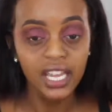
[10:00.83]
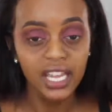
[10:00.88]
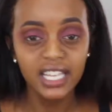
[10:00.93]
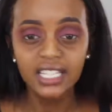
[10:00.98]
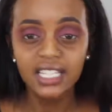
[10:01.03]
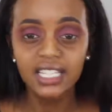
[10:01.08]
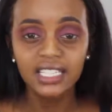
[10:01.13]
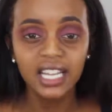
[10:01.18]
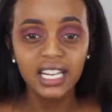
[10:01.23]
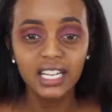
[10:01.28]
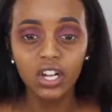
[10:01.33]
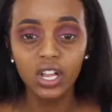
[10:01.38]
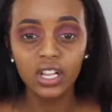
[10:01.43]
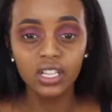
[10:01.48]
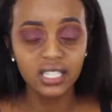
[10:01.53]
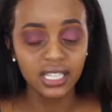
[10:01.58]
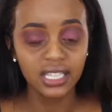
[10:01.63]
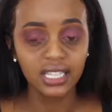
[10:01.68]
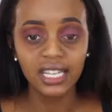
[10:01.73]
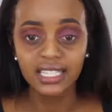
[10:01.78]
is it
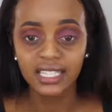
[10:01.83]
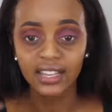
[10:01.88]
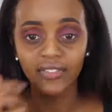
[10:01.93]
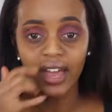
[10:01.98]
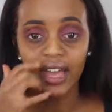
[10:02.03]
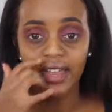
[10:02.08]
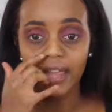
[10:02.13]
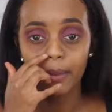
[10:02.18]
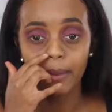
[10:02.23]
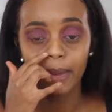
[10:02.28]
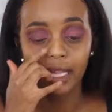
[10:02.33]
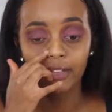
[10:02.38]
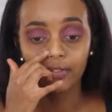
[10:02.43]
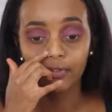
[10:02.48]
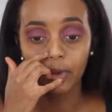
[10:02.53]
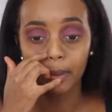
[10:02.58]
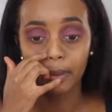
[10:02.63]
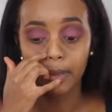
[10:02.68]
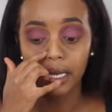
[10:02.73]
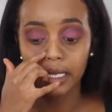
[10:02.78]
$10 or less? I've had that
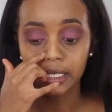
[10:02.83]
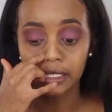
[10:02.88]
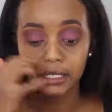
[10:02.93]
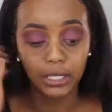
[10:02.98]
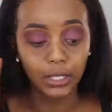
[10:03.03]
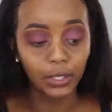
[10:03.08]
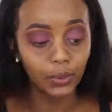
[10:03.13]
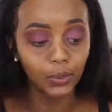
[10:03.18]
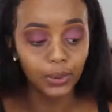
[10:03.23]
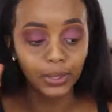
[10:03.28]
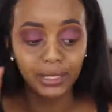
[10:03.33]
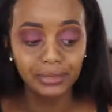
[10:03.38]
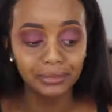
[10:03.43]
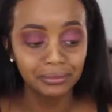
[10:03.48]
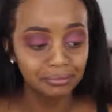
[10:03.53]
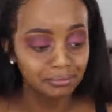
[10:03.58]
palette for a minute, so